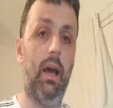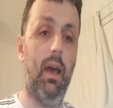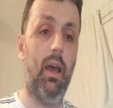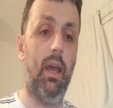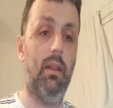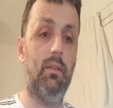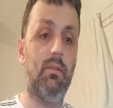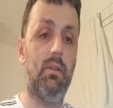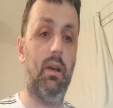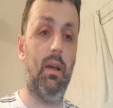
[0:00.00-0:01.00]
in
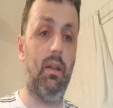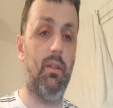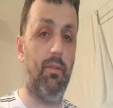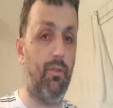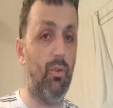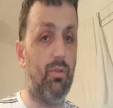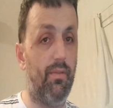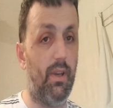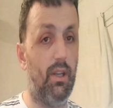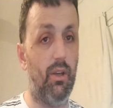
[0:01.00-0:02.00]
the future
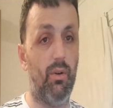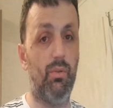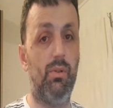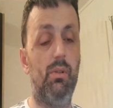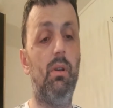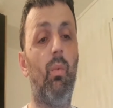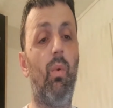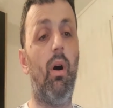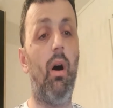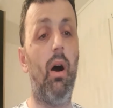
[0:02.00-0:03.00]
videos
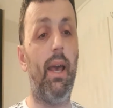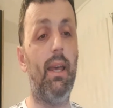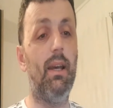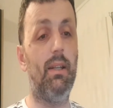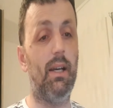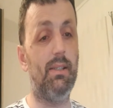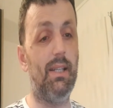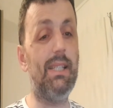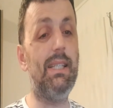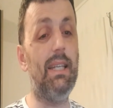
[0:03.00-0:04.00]
why does
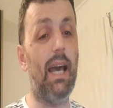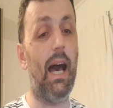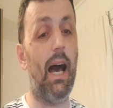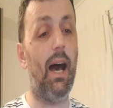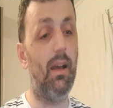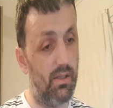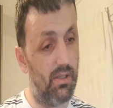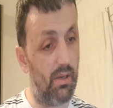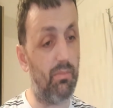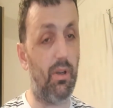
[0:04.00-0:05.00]
this ya
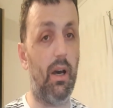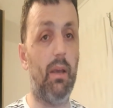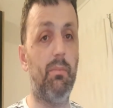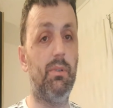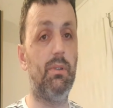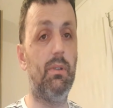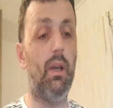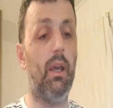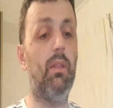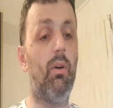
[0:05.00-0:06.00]
sometimes
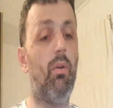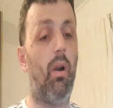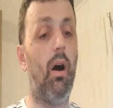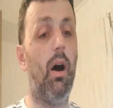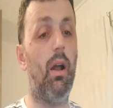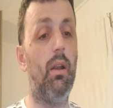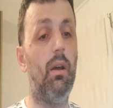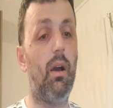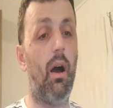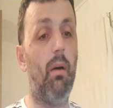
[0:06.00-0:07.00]
in the Qur'an
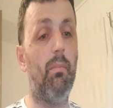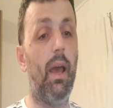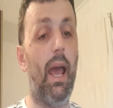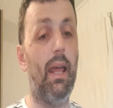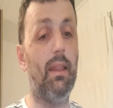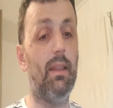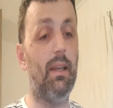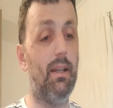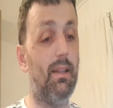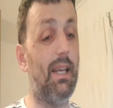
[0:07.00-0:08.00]
come in
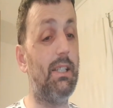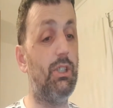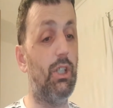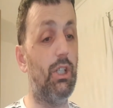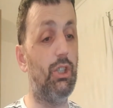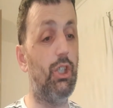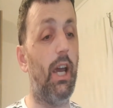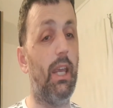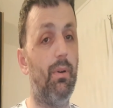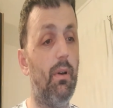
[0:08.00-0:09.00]
this
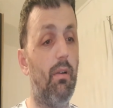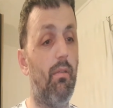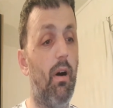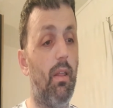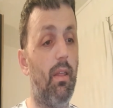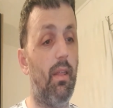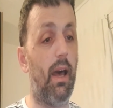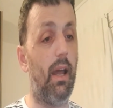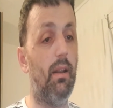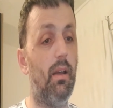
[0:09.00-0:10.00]
shape rather
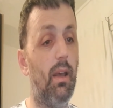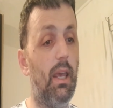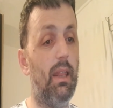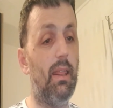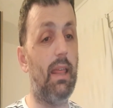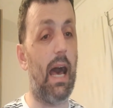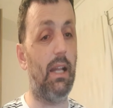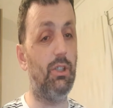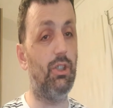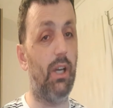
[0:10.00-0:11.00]
than in that
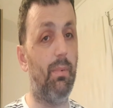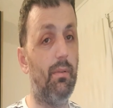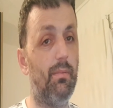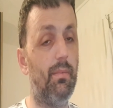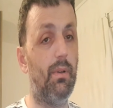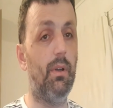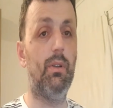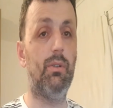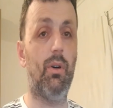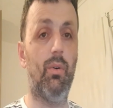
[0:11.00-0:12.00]
shape.
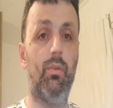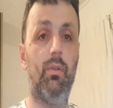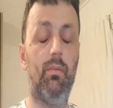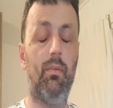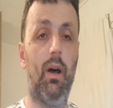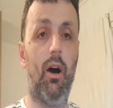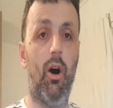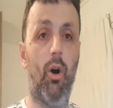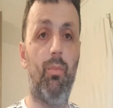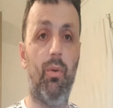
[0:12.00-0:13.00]
So I
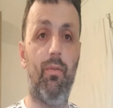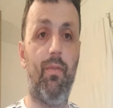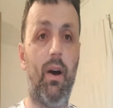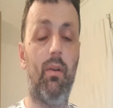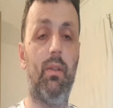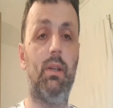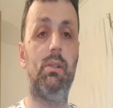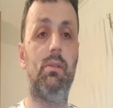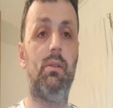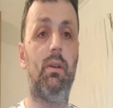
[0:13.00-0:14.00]
hope you found this